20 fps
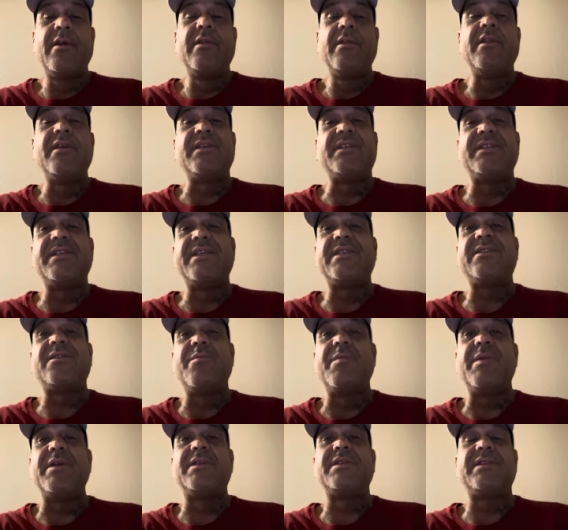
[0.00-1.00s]
the
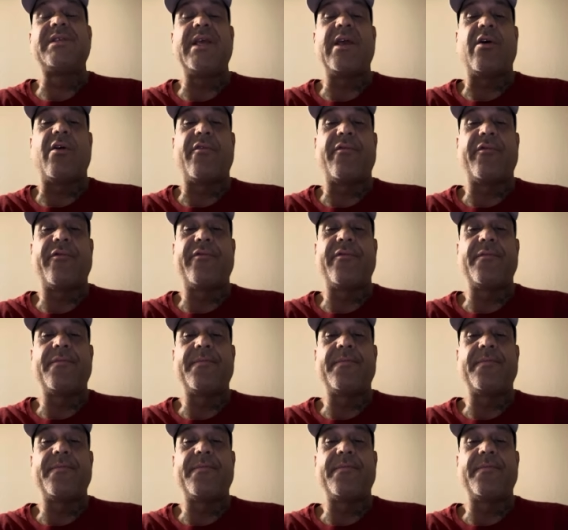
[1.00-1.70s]
system itself.